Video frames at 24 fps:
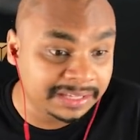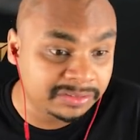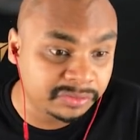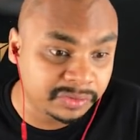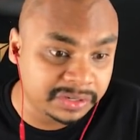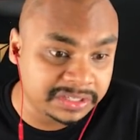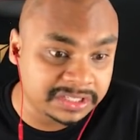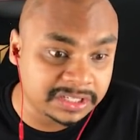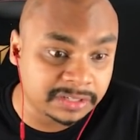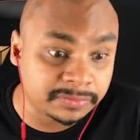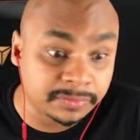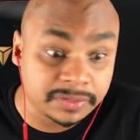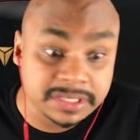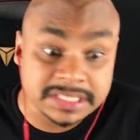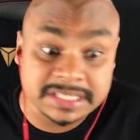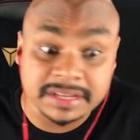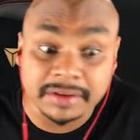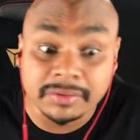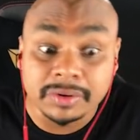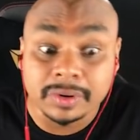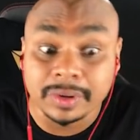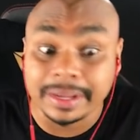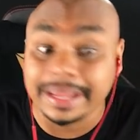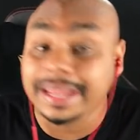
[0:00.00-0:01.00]
strangers for
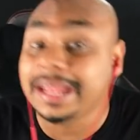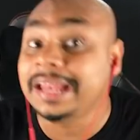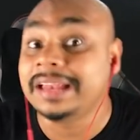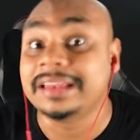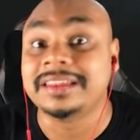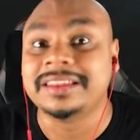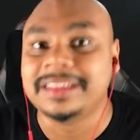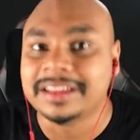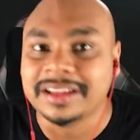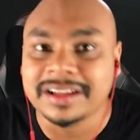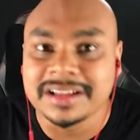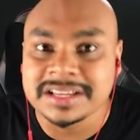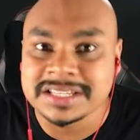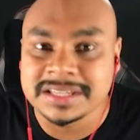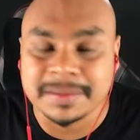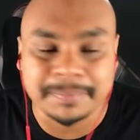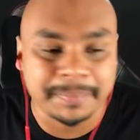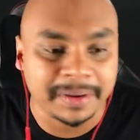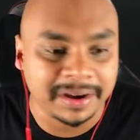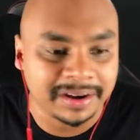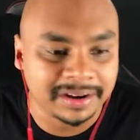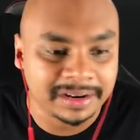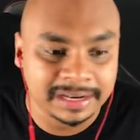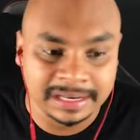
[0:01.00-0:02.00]
7 to 8 years,
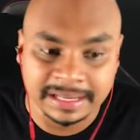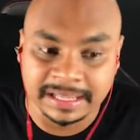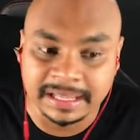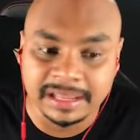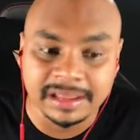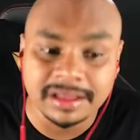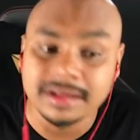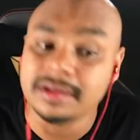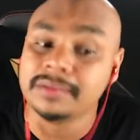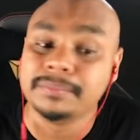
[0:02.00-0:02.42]
apparently,